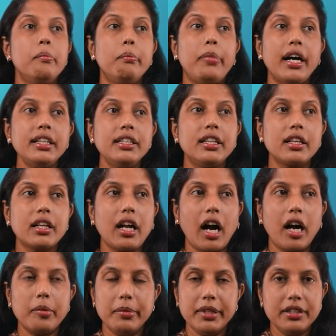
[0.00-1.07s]
But
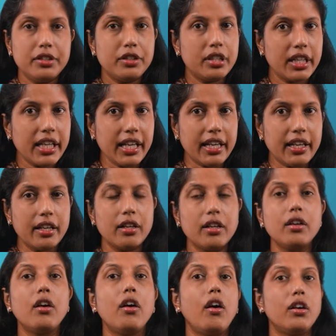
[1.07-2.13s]
carbon 3
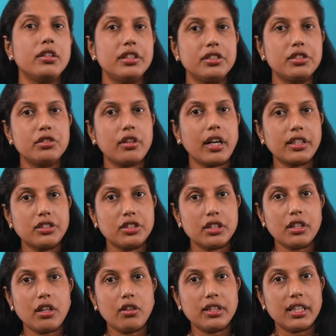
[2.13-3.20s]
on the
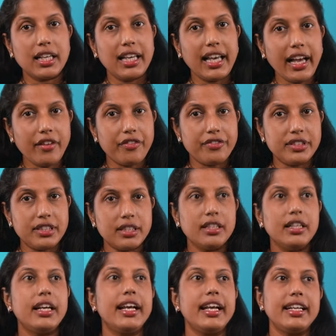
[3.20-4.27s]
structure on the left,
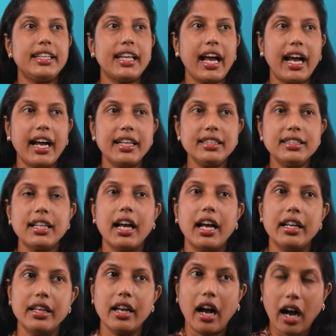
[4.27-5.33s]
it has
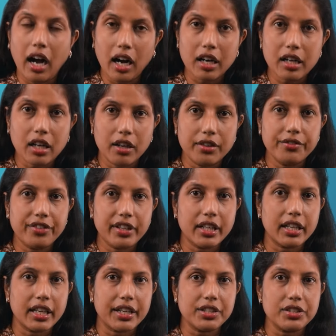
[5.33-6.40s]
an R
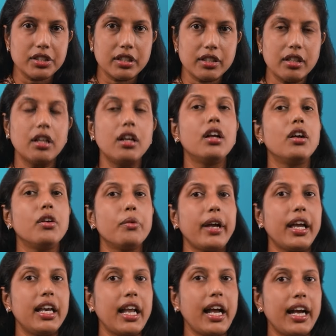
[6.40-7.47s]
configuration,
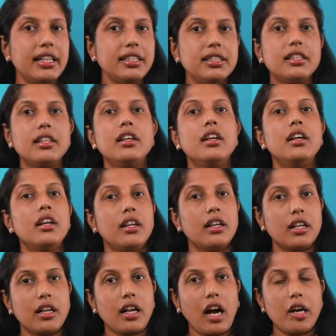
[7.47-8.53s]
whereas
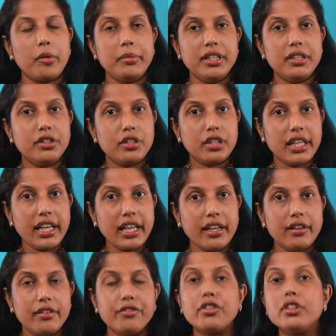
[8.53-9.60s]
carbon
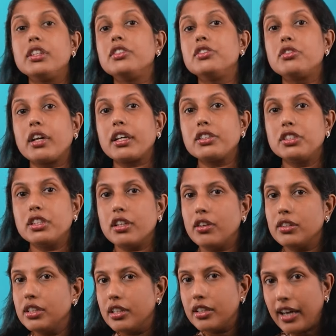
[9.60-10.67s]
3 for the structure
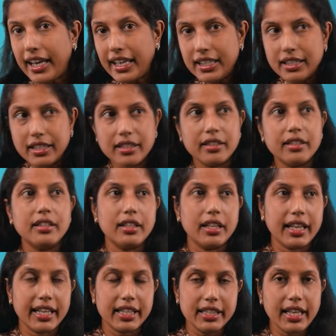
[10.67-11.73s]
on the right,
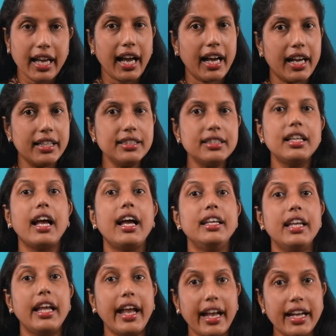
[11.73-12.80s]
it has
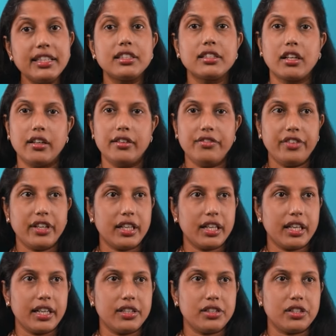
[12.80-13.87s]
an S
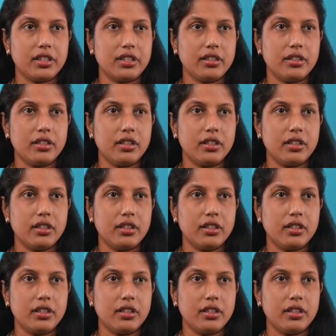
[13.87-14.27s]
configuration.